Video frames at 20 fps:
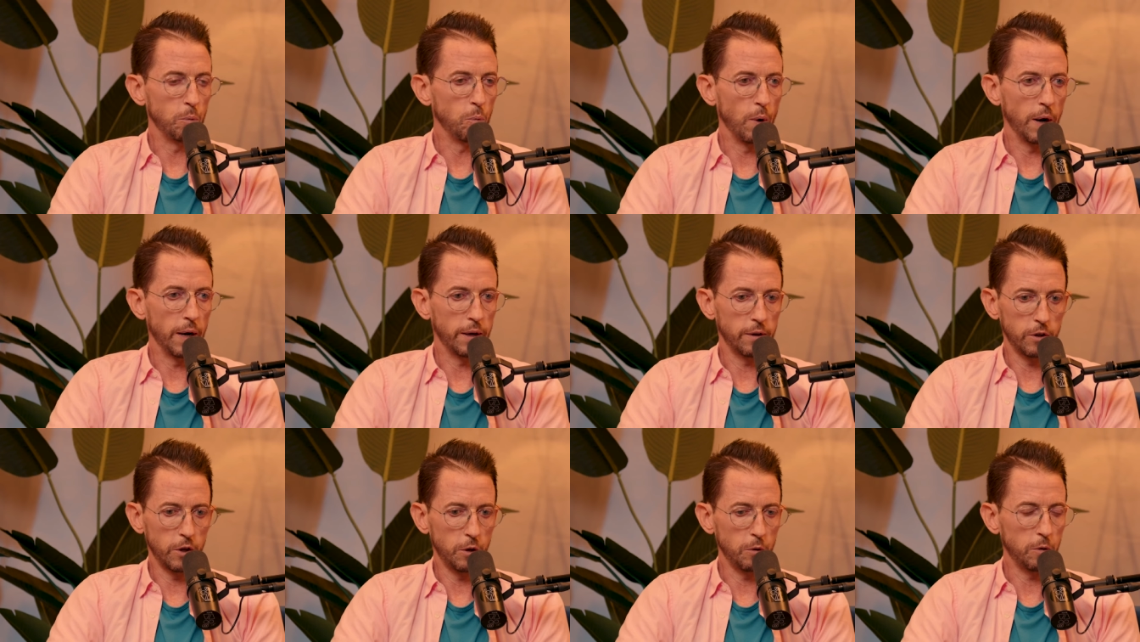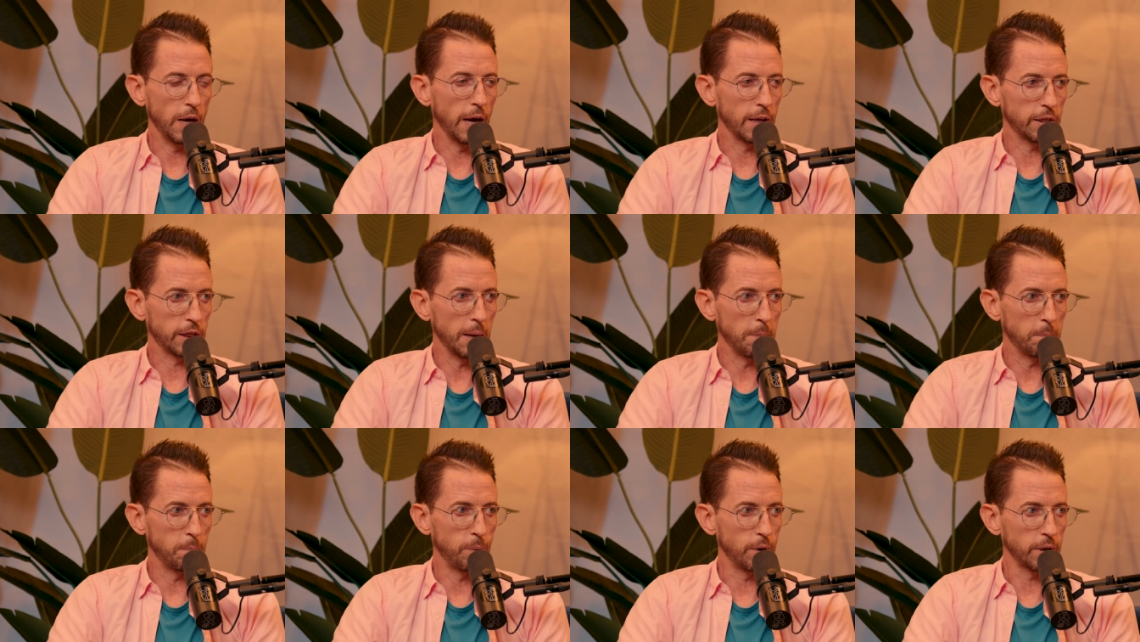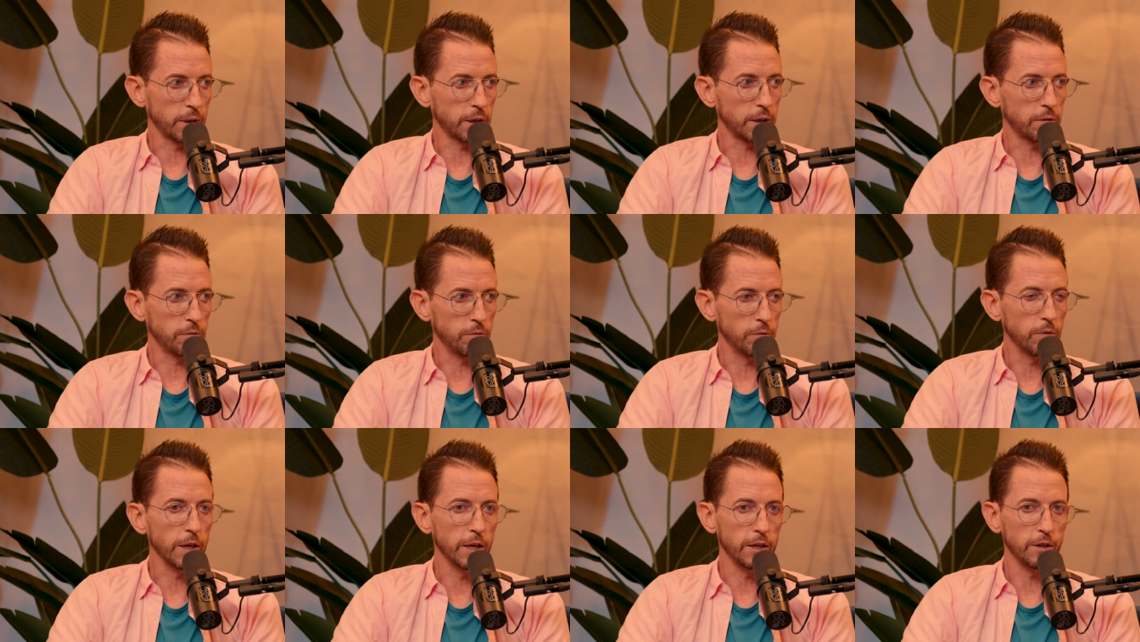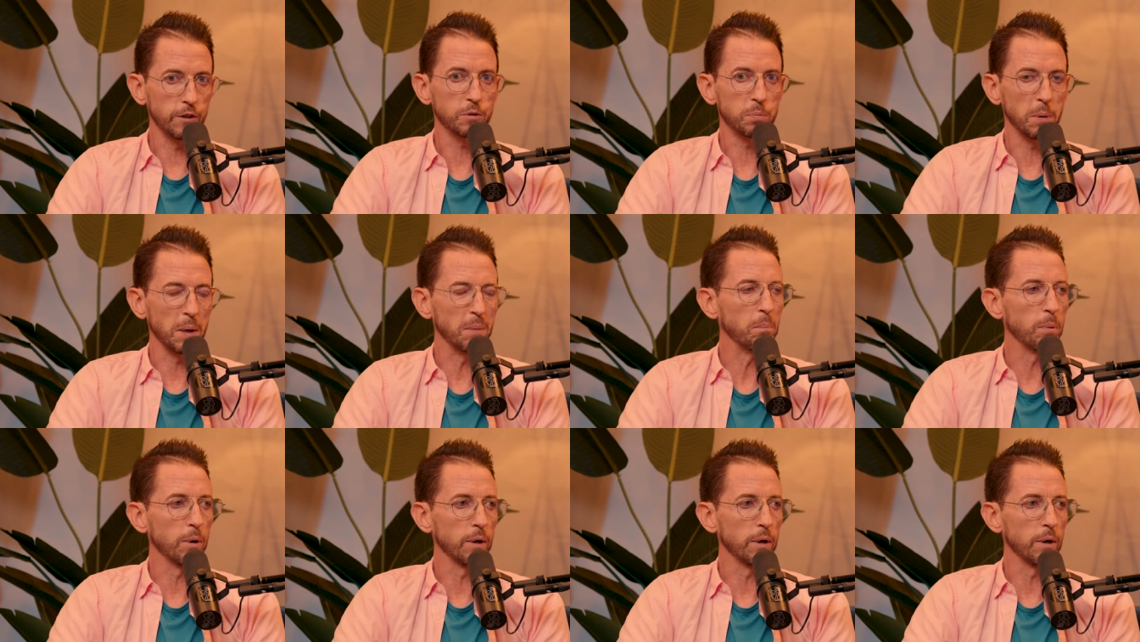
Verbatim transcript: you went, you got that book. Yeah. They used to be in